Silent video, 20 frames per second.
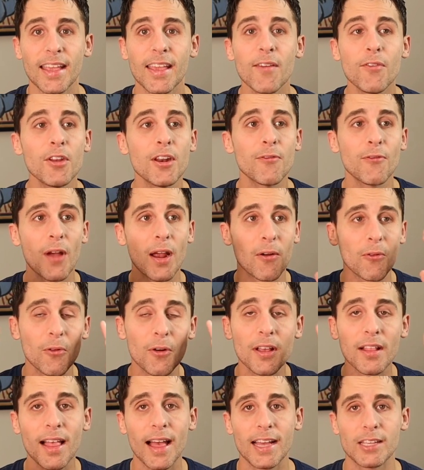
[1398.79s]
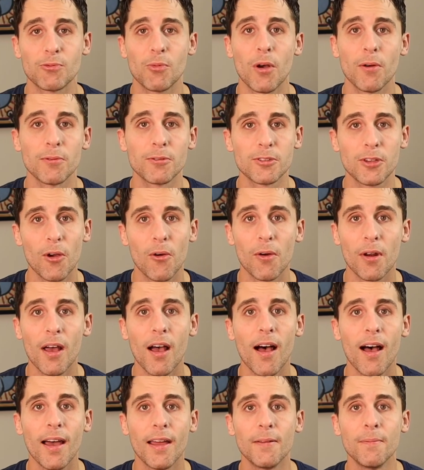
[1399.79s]
Even if I realized what was going
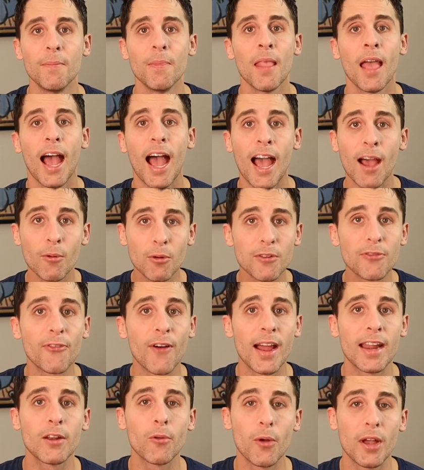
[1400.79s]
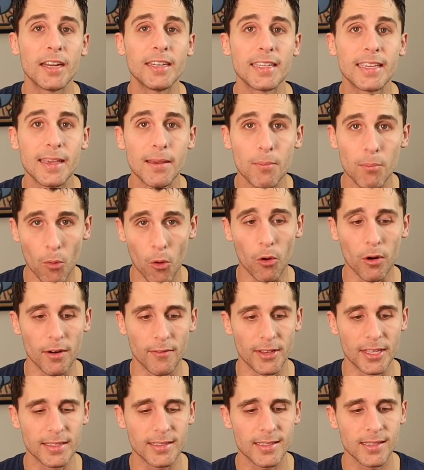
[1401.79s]
on, I would find a way to get more of
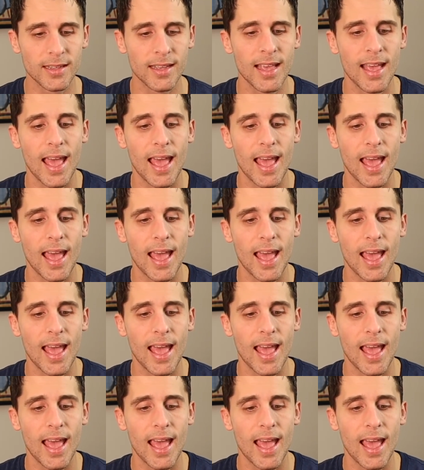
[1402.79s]
it.